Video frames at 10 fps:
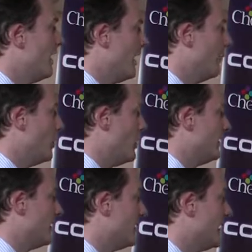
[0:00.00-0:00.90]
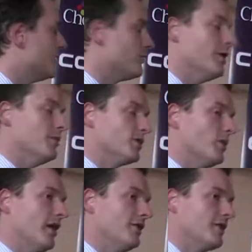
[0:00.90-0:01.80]
And we're building a data room as
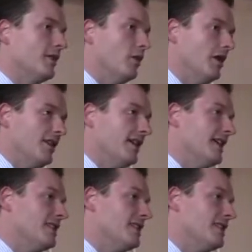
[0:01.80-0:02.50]
well. So that what that